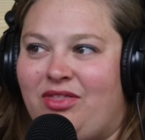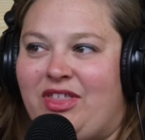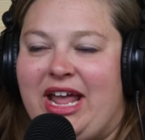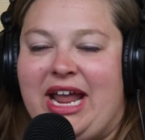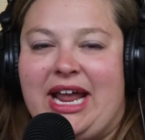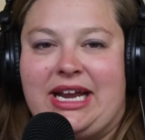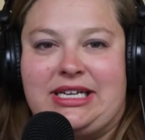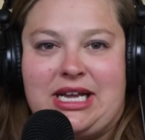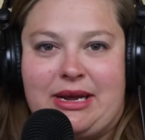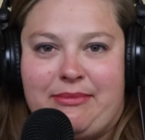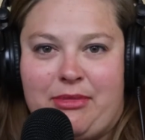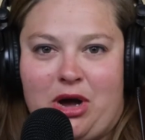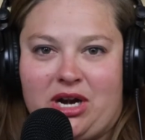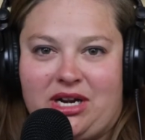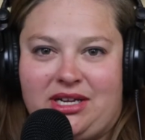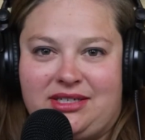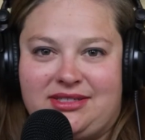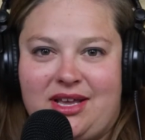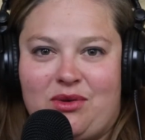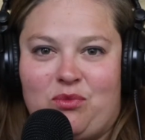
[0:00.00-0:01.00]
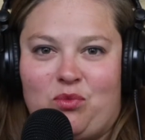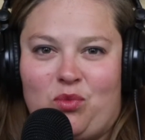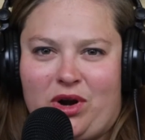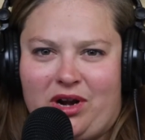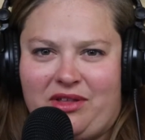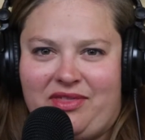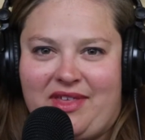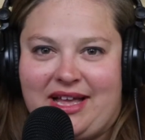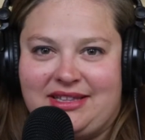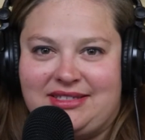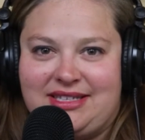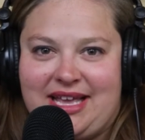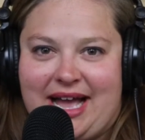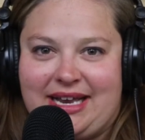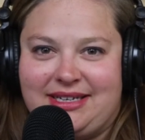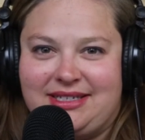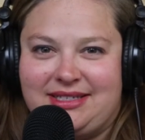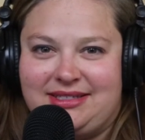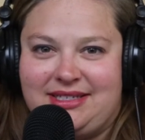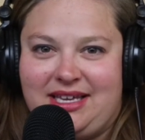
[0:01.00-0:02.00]
antibodies and where that's
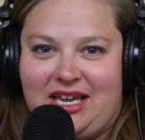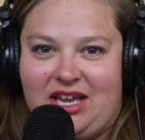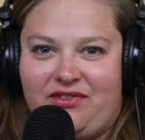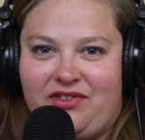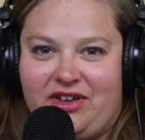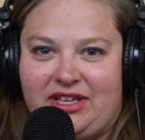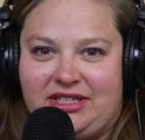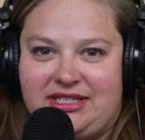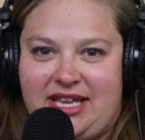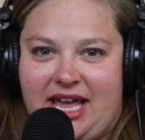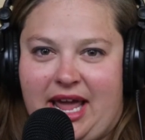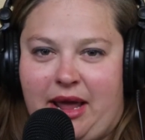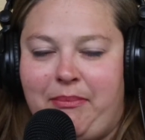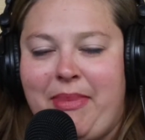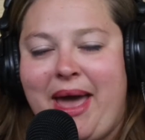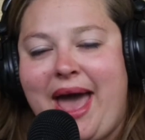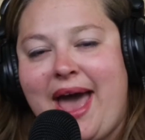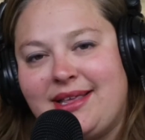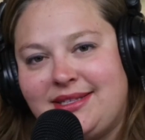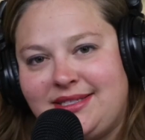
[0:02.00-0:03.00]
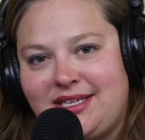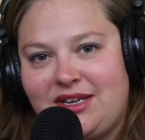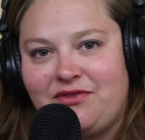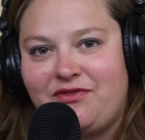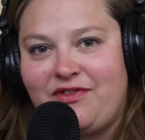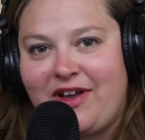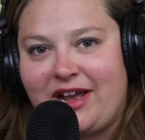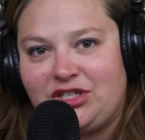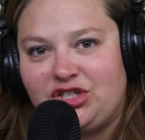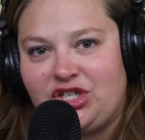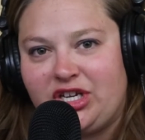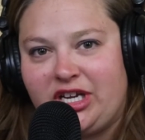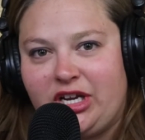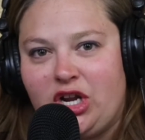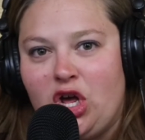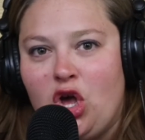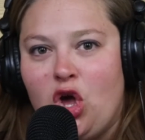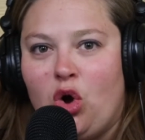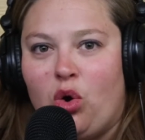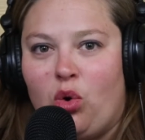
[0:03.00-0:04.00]
at to see if it's a past
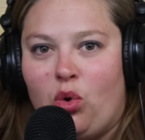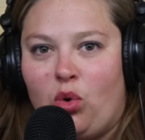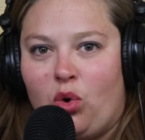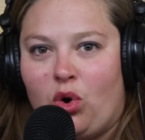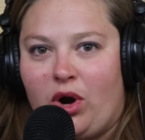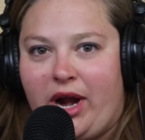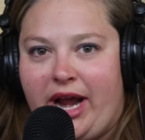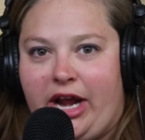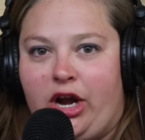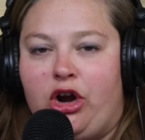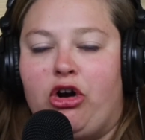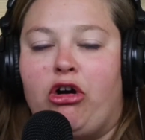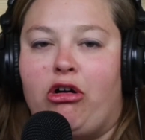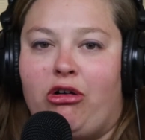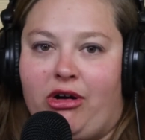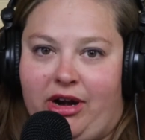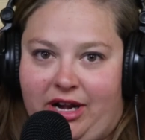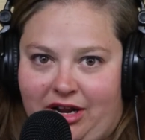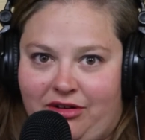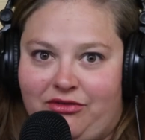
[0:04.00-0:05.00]
infection or a current